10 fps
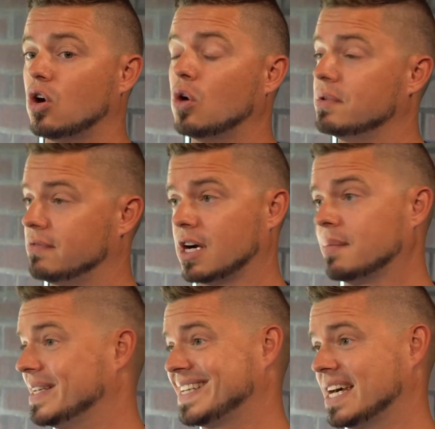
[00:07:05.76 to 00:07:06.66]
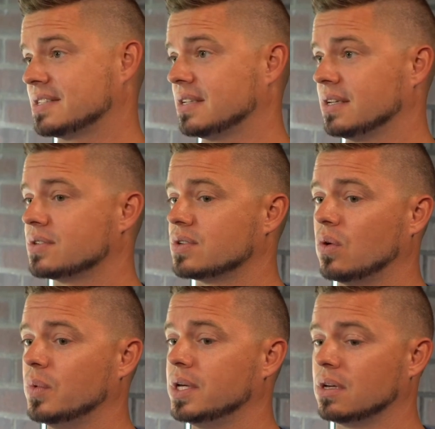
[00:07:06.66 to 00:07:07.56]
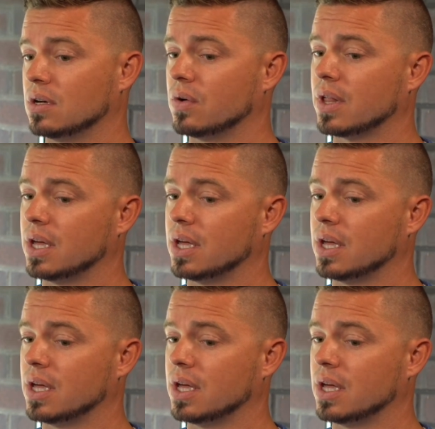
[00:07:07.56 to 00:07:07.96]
home environment testing. So we can go